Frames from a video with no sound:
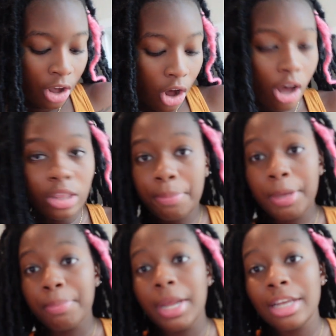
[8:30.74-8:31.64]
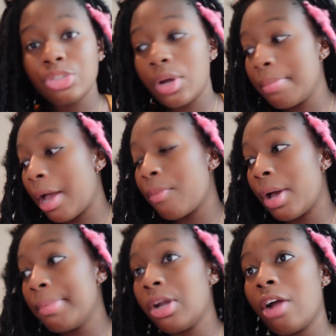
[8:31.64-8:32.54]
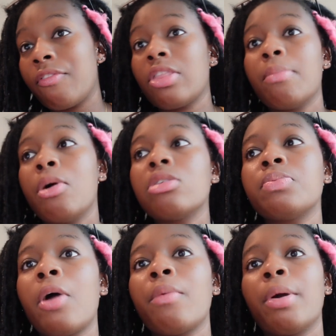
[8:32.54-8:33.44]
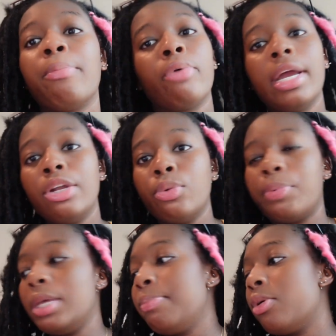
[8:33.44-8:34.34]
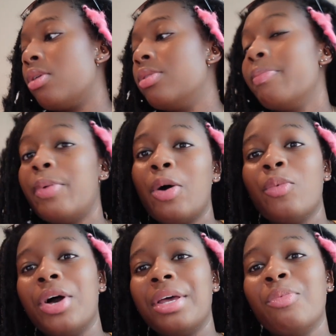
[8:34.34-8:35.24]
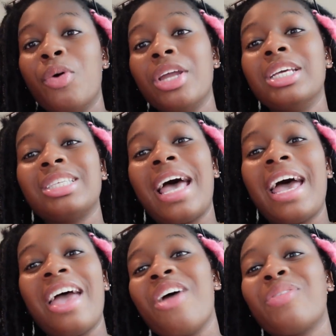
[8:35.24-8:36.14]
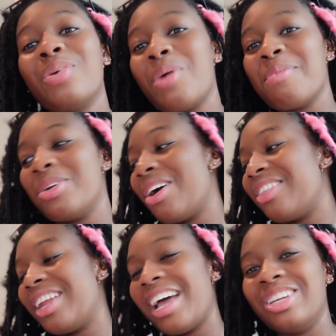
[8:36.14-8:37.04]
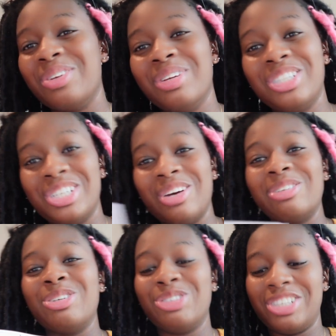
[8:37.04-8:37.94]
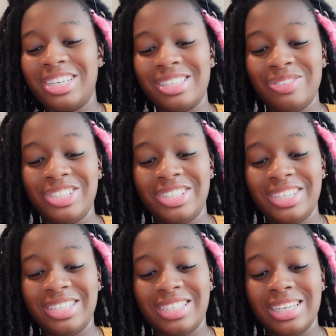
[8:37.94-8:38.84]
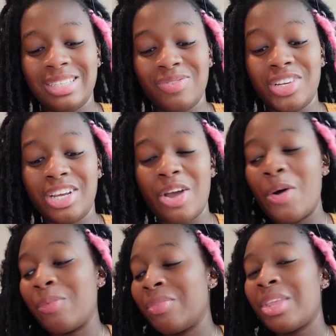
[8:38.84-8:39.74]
All the people that joined my webinar, for the most part, were brand new people, but one. One is at every webinar that I do, and she knows who she is if she sees this video.